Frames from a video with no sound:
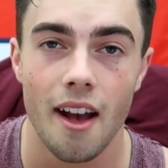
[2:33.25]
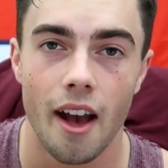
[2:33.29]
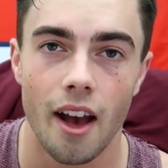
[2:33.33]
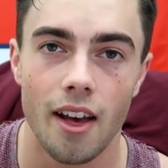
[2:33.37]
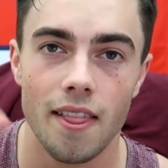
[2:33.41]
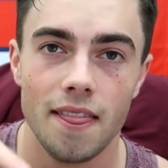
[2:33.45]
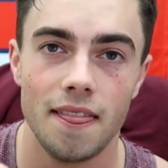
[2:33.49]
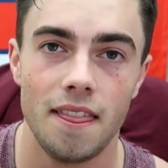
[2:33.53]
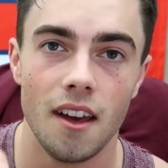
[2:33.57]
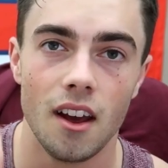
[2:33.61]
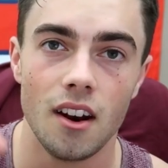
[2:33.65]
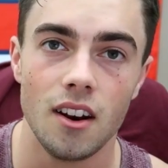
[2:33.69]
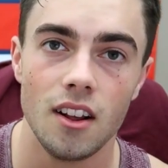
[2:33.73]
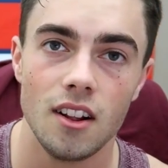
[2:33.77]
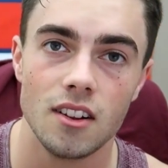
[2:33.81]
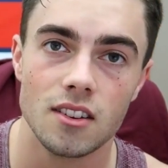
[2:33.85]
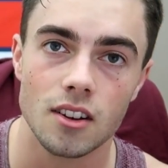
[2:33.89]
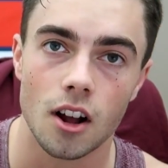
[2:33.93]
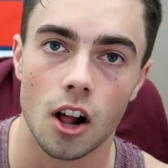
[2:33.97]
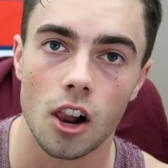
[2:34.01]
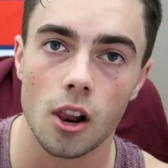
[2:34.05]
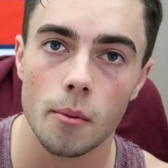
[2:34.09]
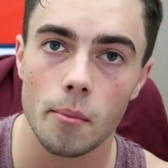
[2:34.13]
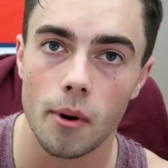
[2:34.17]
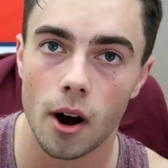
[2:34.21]
And then it's
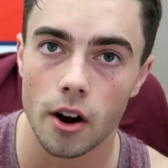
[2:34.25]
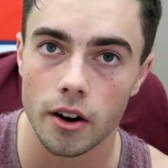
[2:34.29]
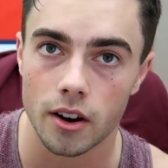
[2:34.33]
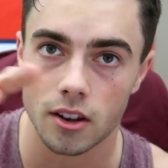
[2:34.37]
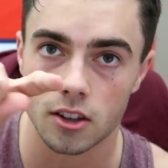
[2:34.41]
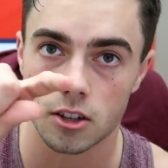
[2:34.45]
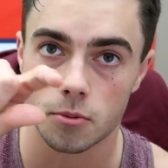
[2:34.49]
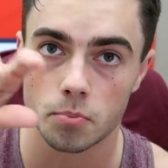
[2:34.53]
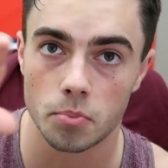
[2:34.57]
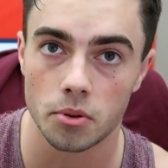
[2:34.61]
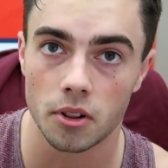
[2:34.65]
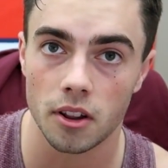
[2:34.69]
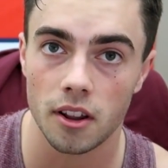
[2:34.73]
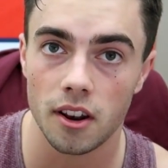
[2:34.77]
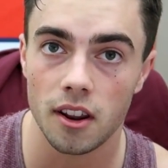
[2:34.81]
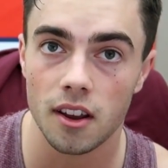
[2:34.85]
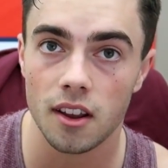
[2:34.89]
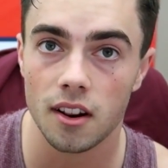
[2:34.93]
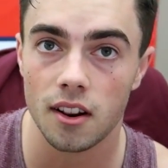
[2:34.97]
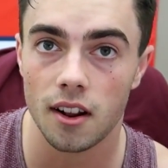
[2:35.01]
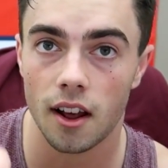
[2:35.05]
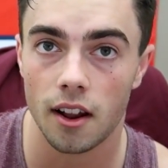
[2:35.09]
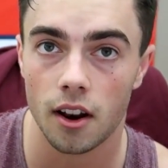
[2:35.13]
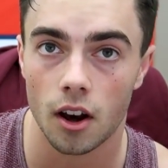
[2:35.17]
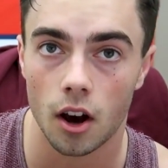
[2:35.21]
all about
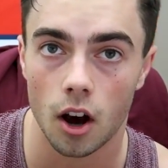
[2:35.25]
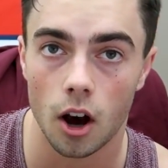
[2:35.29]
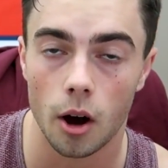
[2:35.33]
splitting that